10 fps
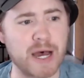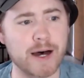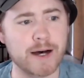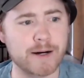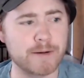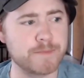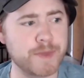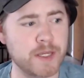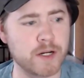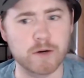
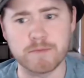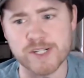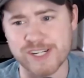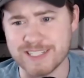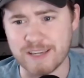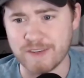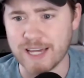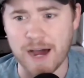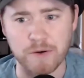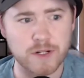Michigan's
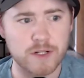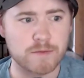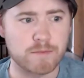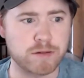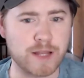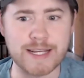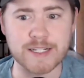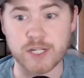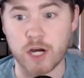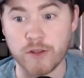giving out
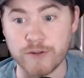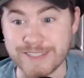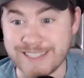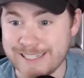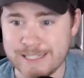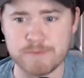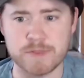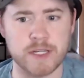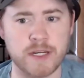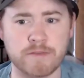plays to other
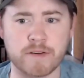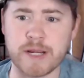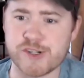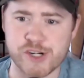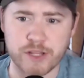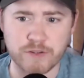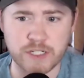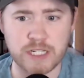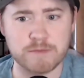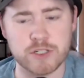teams and information to other
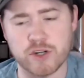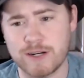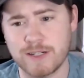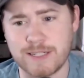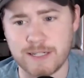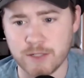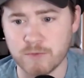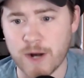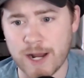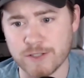teams to try to
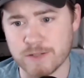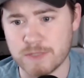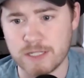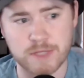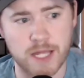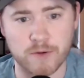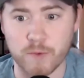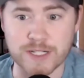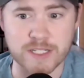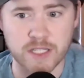derail some teams they didn't
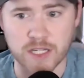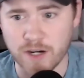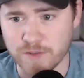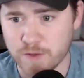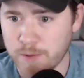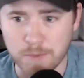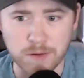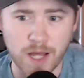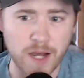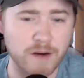want to see in the college football
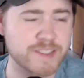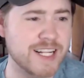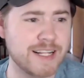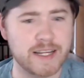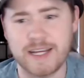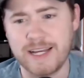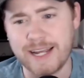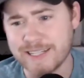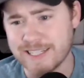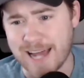playoff.
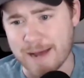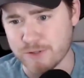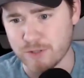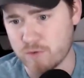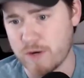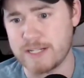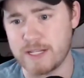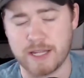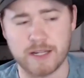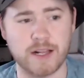It's an absolutely
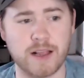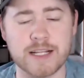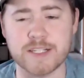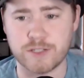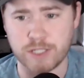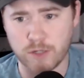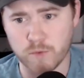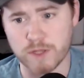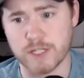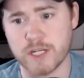crazy thing. Like, let's see
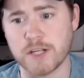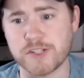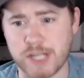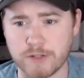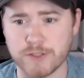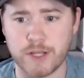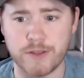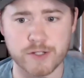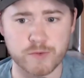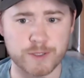where the dust settles
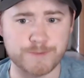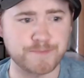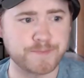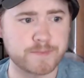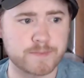on this one.